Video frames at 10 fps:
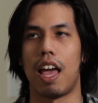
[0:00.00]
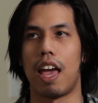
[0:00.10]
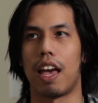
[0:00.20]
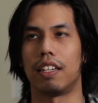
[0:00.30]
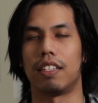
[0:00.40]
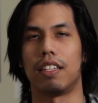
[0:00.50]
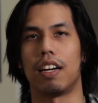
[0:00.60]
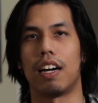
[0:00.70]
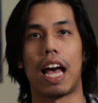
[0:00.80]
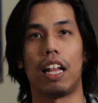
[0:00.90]
and
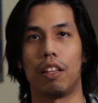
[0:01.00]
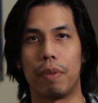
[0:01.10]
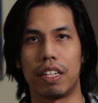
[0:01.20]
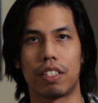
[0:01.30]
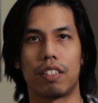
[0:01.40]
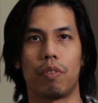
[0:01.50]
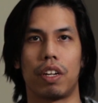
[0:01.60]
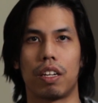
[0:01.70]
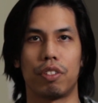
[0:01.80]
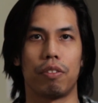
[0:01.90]
elements when
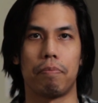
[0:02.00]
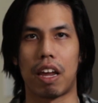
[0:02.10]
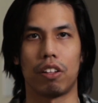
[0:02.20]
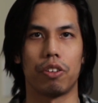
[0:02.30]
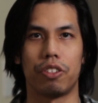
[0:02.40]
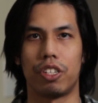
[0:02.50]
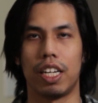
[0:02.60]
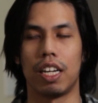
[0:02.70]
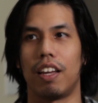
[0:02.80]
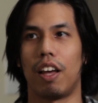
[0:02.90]
it comes to
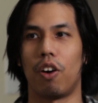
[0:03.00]
metallurgy,